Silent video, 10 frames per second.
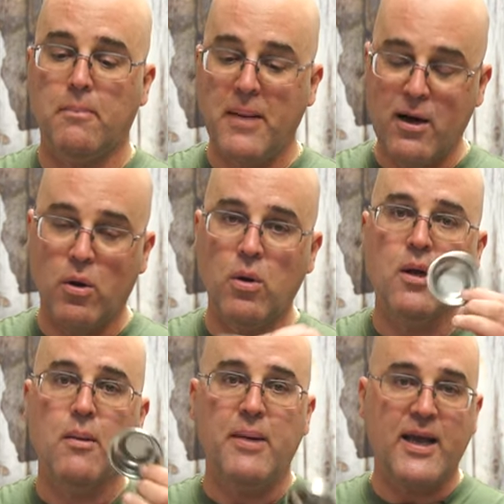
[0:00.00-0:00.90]
metal.
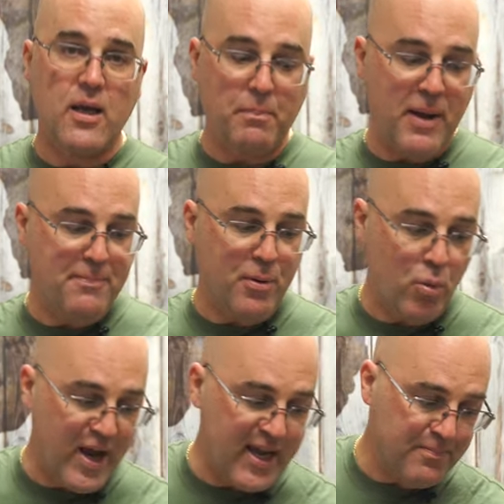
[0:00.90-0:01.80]
Make it a
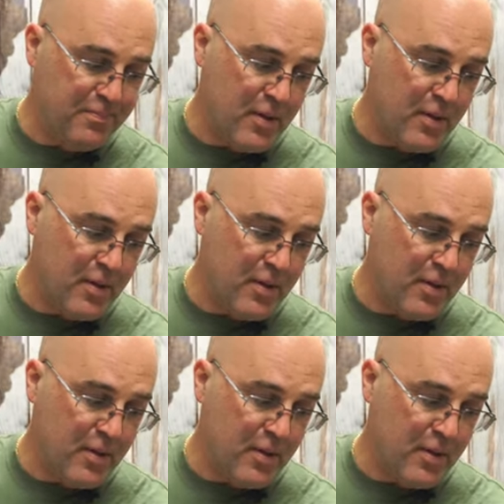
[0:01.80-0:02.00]
paperweight.